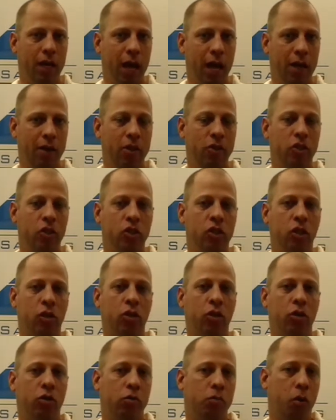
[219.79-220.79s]
Again, this is
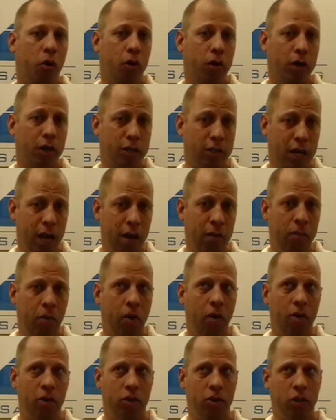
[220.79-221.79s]
the third part in a
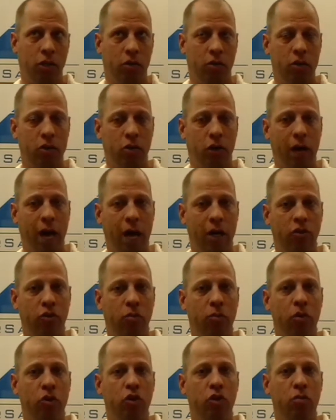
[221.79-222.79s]
10-part series on
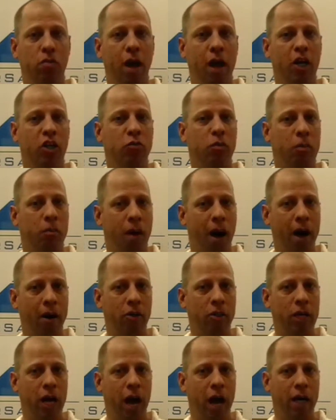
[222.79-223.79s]
Attribution Management
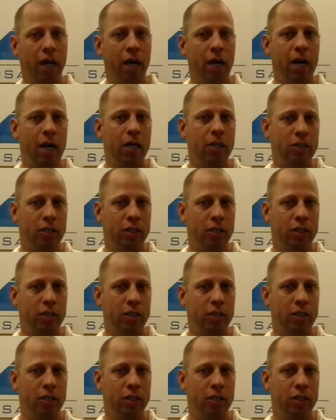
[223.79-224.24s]
Buyer's Guide.